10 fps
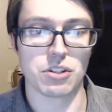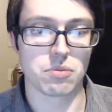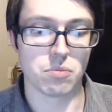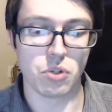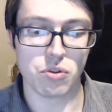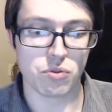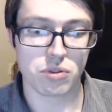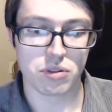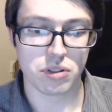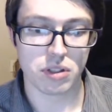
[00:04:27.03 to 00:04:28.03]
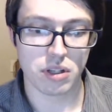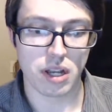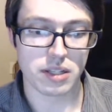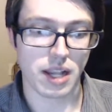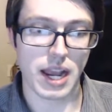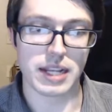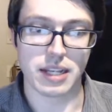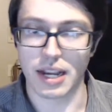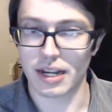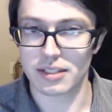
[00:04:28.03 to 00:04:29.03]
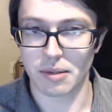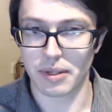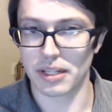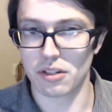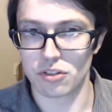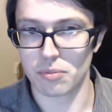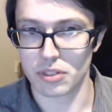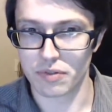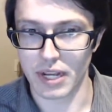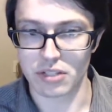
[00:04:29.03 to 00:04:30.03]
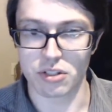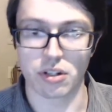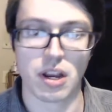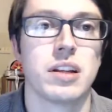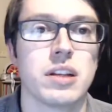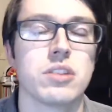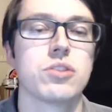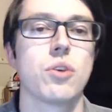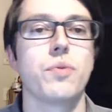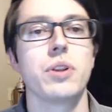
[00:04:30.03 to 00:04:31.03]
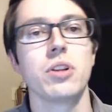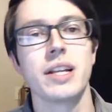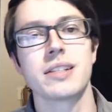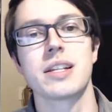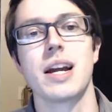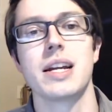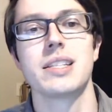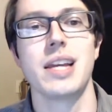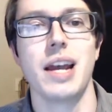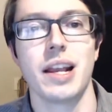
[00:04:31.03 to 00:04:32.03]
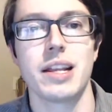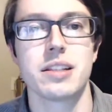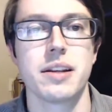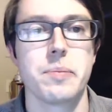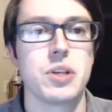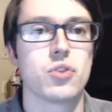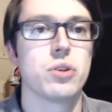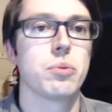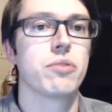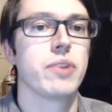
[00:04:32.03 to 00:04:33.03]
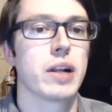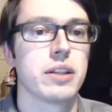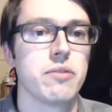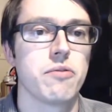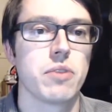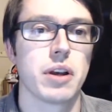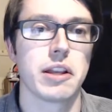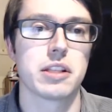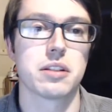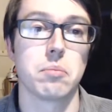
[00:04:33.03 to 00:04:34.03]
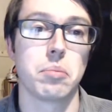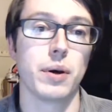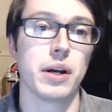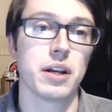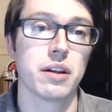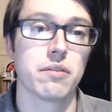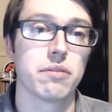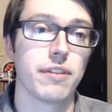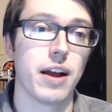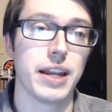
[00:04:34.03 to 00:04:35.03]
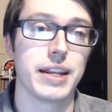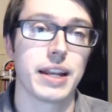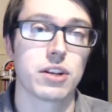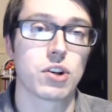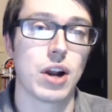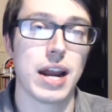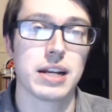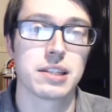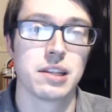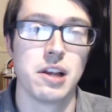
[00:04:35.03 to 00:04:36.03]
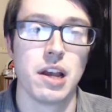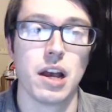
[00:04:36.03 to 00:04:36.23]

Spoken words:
just use Sky Attack because I'm getting there so much faster. So if we look at Sky Attack, it's going to be super effective against bug, flying, and grass.